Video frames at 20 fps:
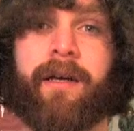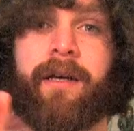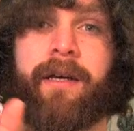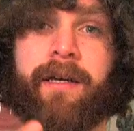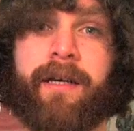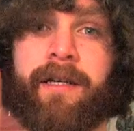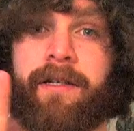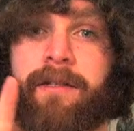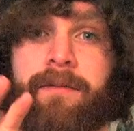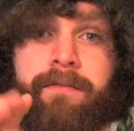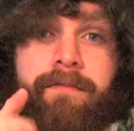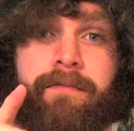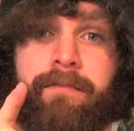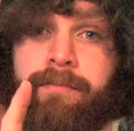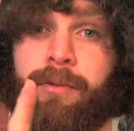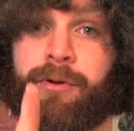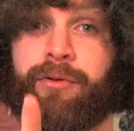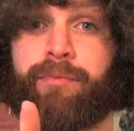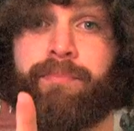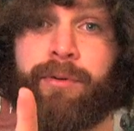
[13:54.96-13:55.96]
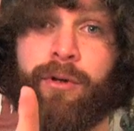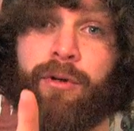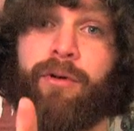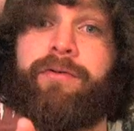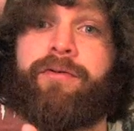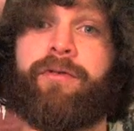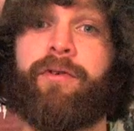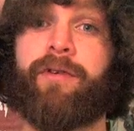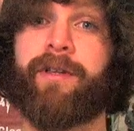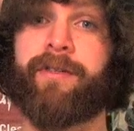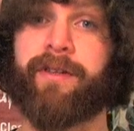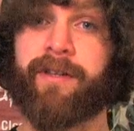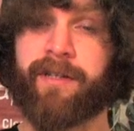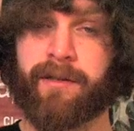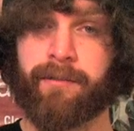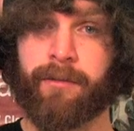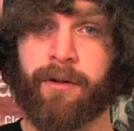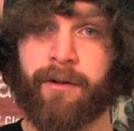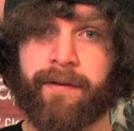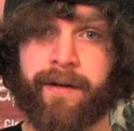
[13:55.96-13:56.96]
is both beautiful in
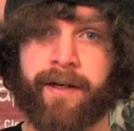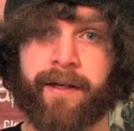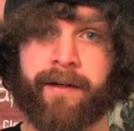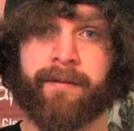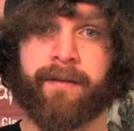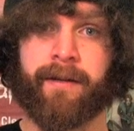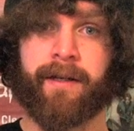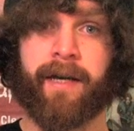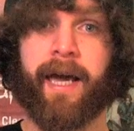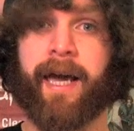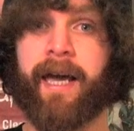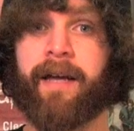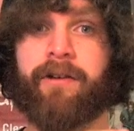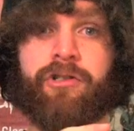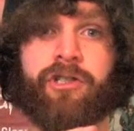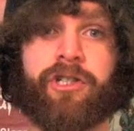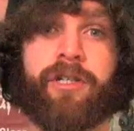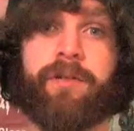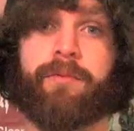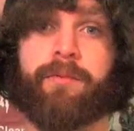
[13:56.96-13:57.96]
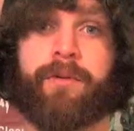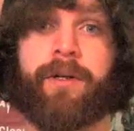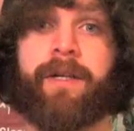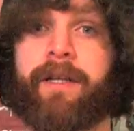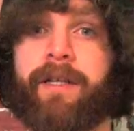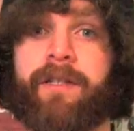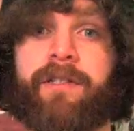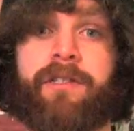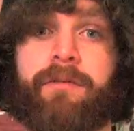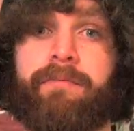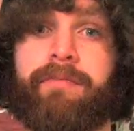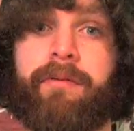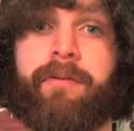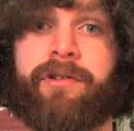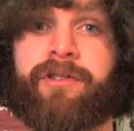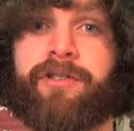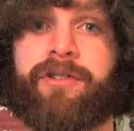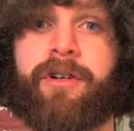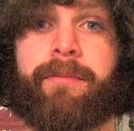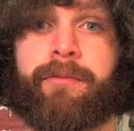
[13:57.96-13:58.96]
this movie, and she really
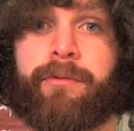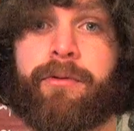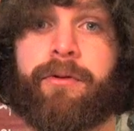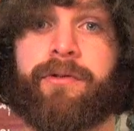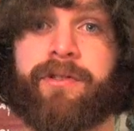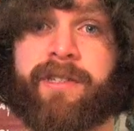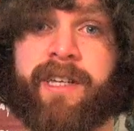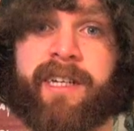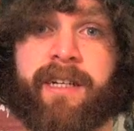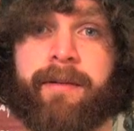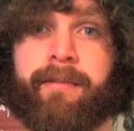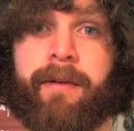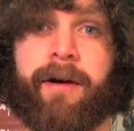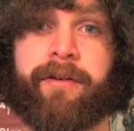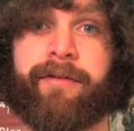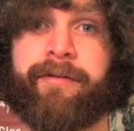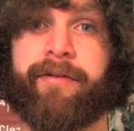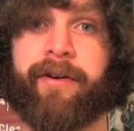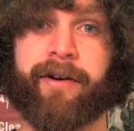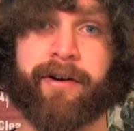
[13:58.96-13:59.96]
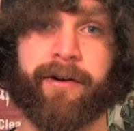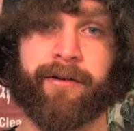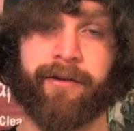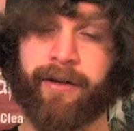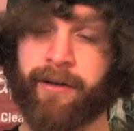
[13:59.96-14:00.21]
supports Tom Cruise like a motherfucker.